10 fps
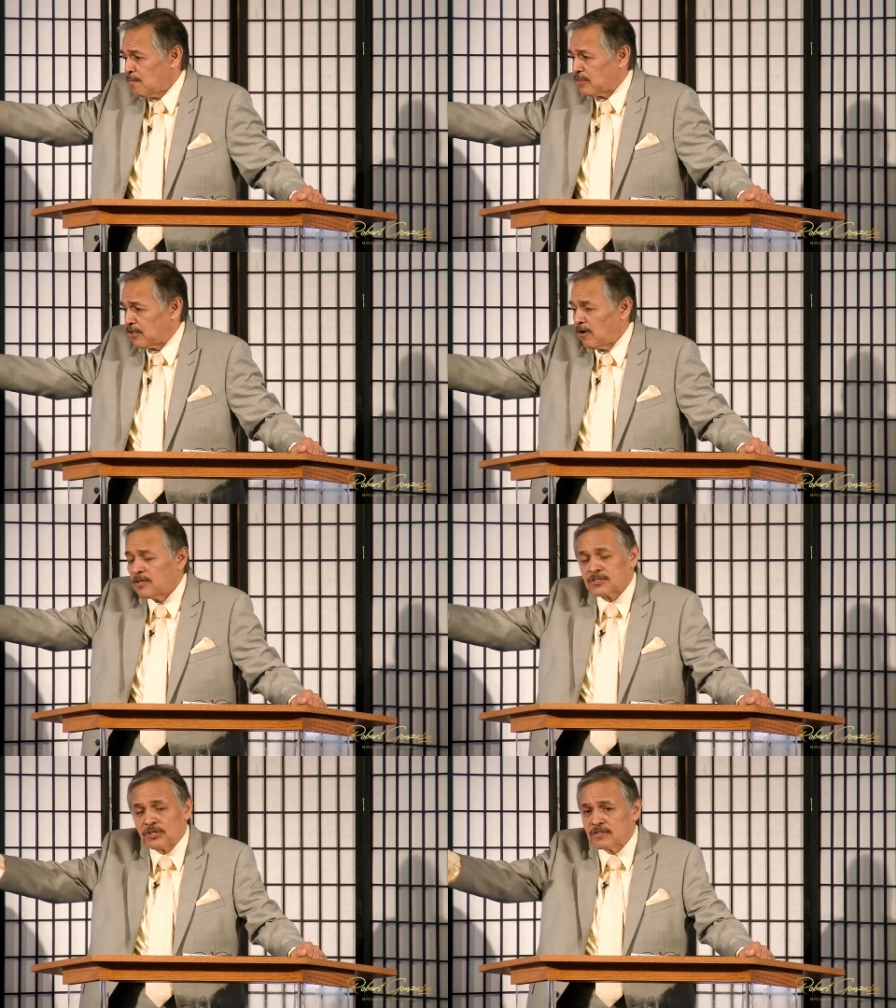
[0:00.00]
but there
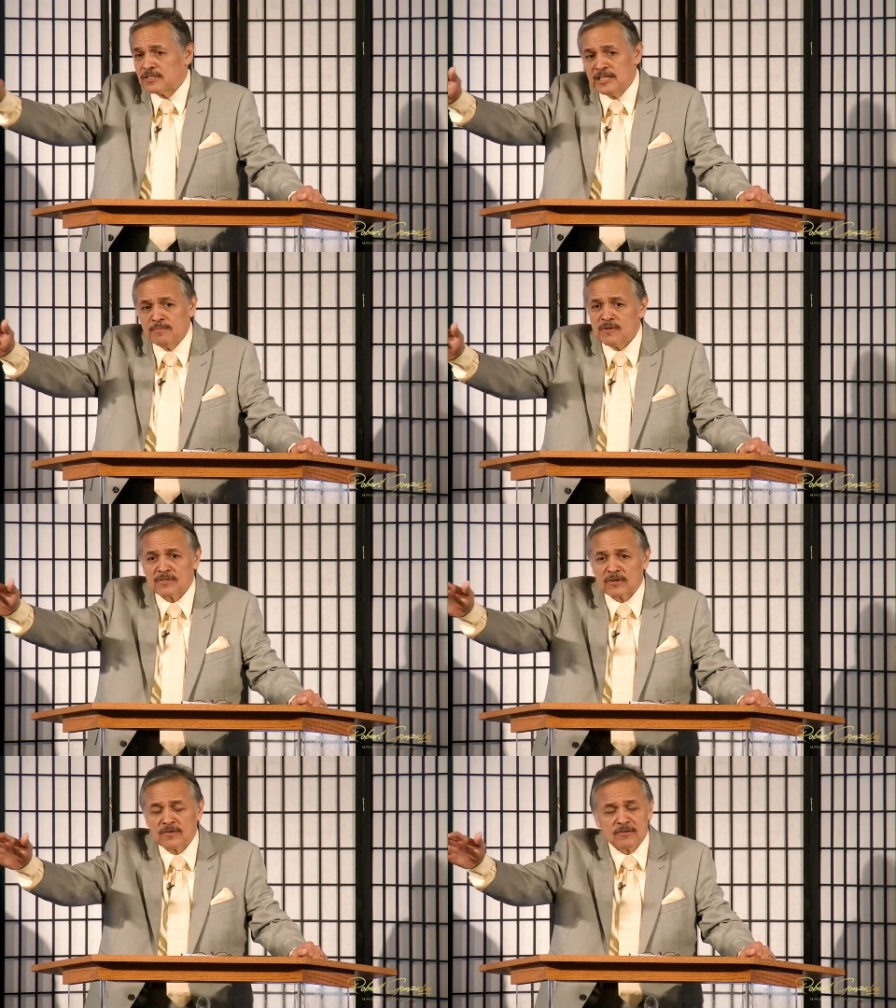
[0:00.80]
are certain
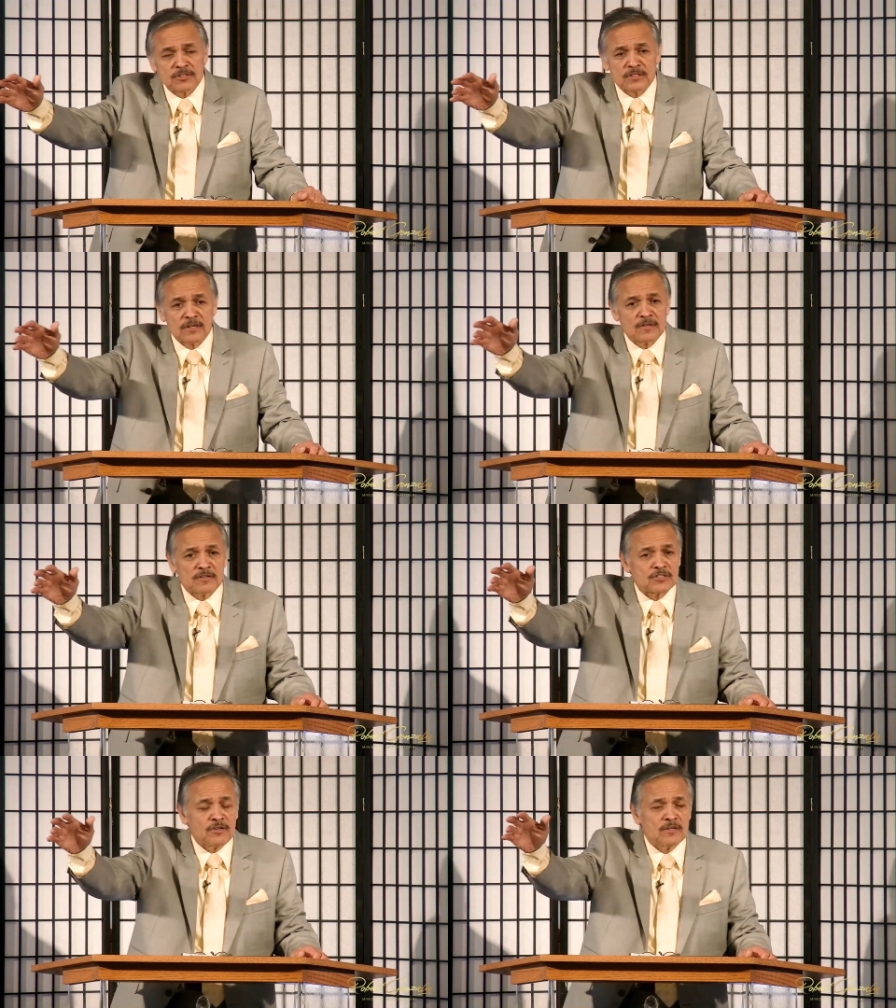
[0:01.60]
demons, there
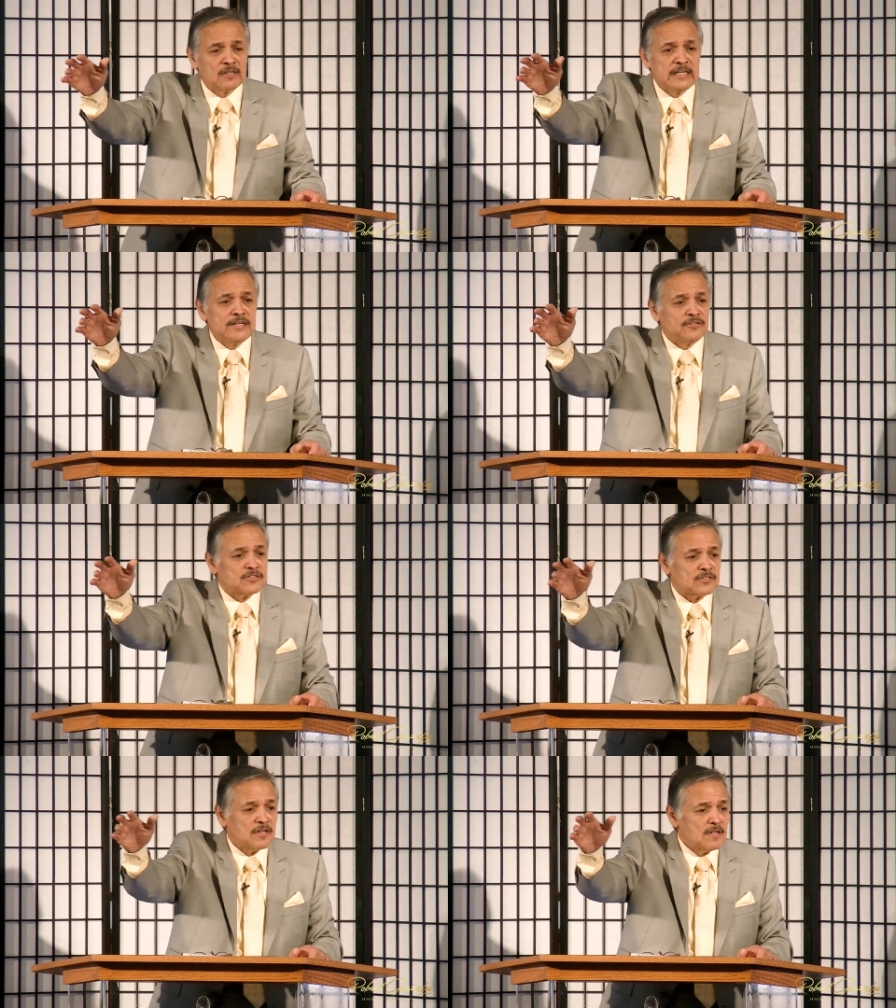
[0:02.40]
are certain
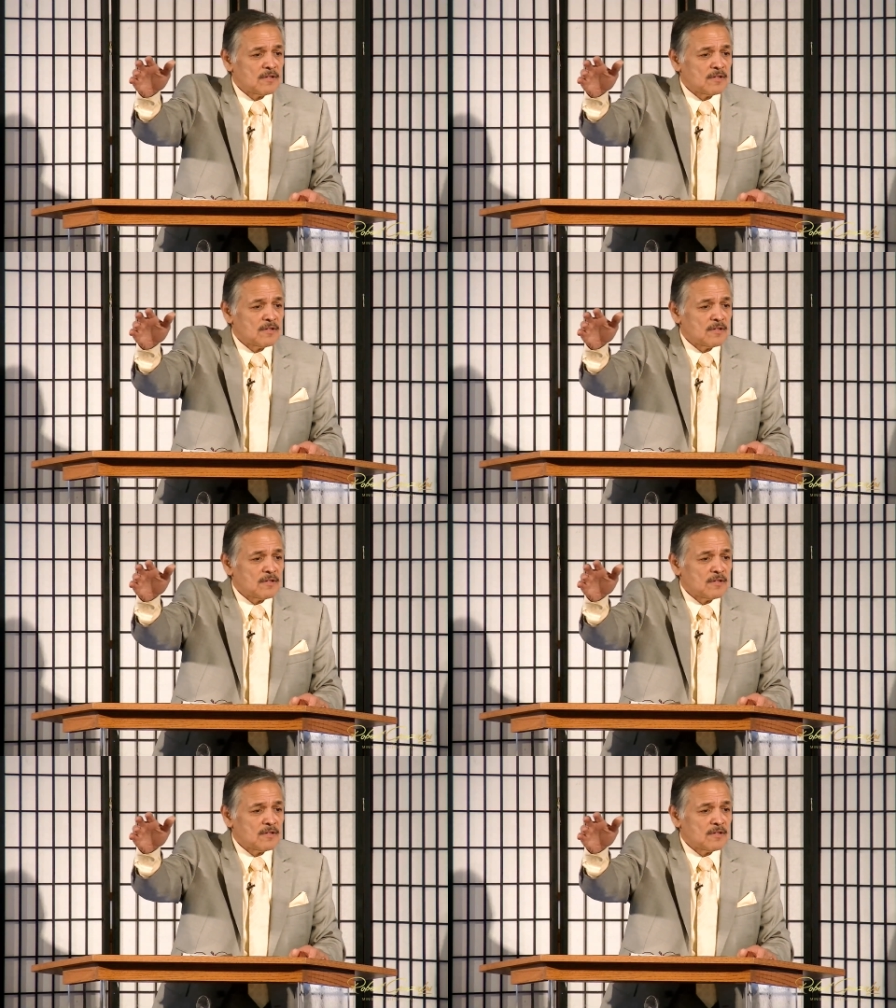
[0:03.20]
leaders